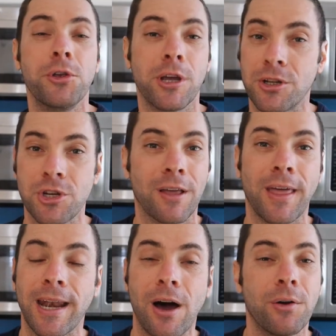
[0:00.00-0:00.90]
You can check
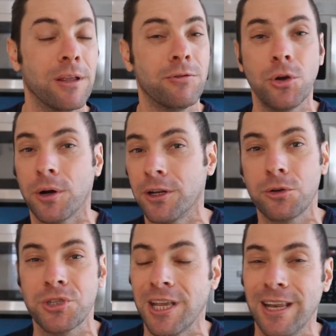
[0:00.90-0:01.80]
that out if you're
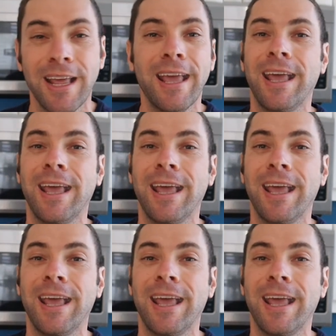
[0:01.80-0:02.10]
interested